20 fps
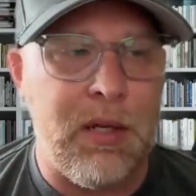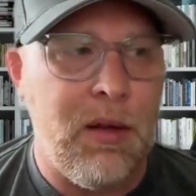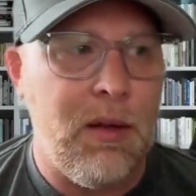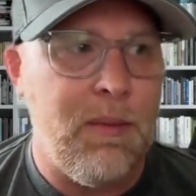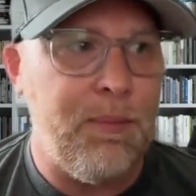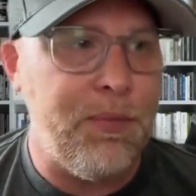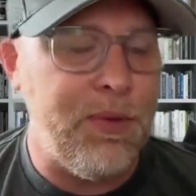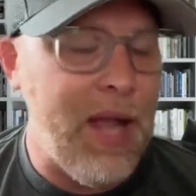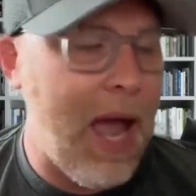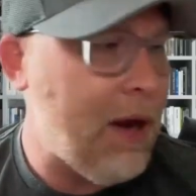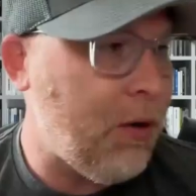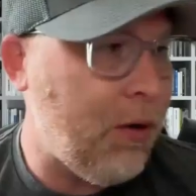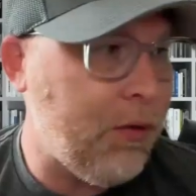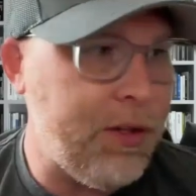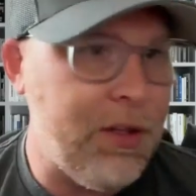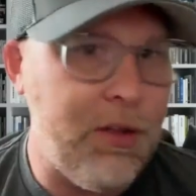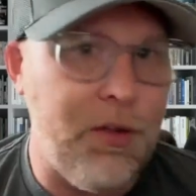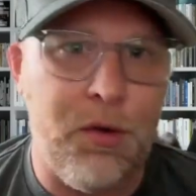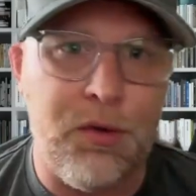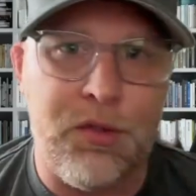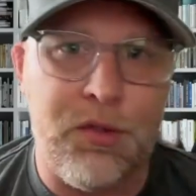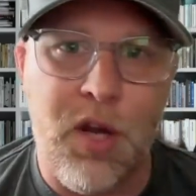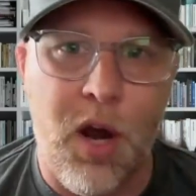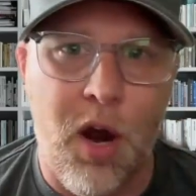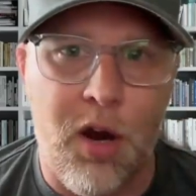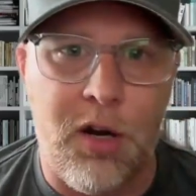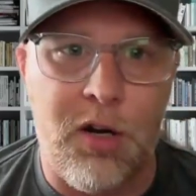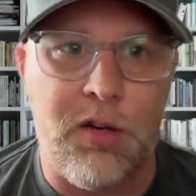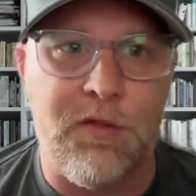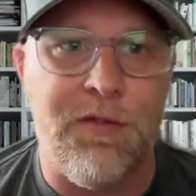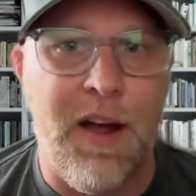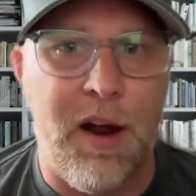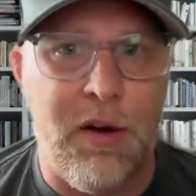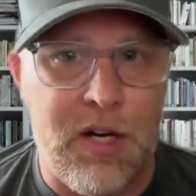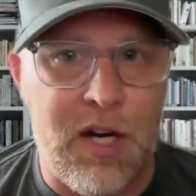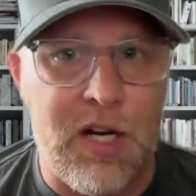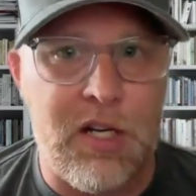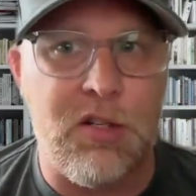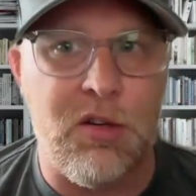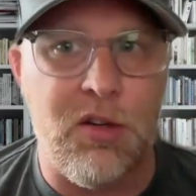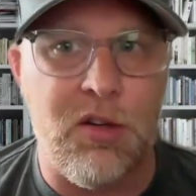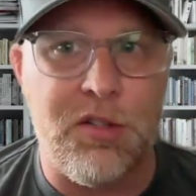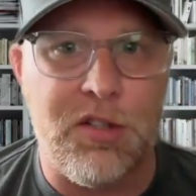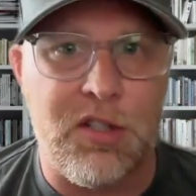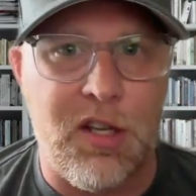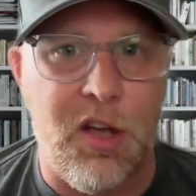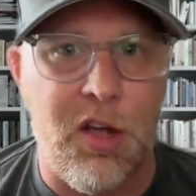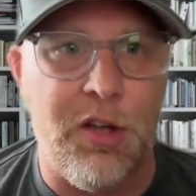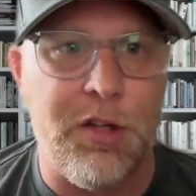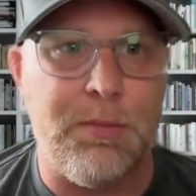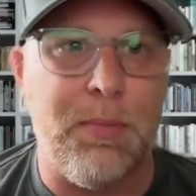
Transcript: not only those hard foundational skills,